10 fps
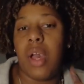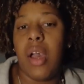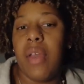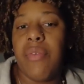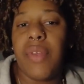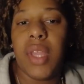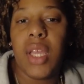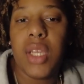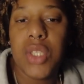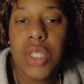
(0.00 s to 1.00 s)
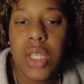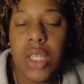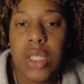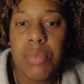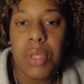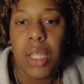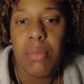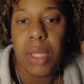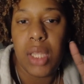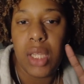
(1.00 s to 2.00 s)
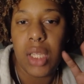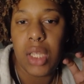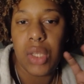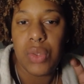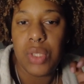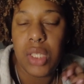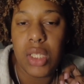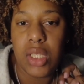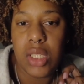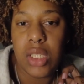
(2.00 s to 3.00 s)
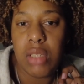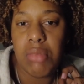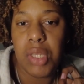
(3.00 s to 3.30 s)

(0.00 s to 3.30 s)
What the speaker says: that, I feel like I should explain my like annotating system.